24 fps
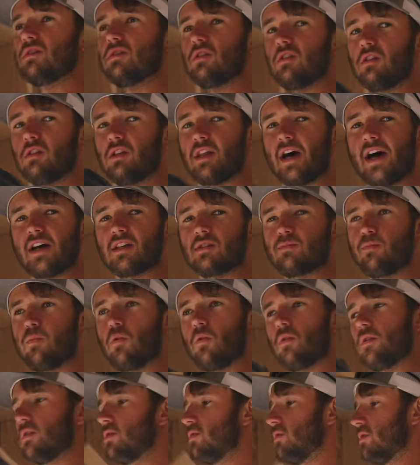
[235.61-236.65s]
so the last
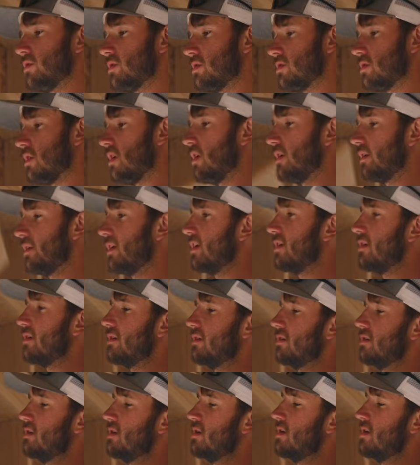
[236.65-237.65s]
board to install here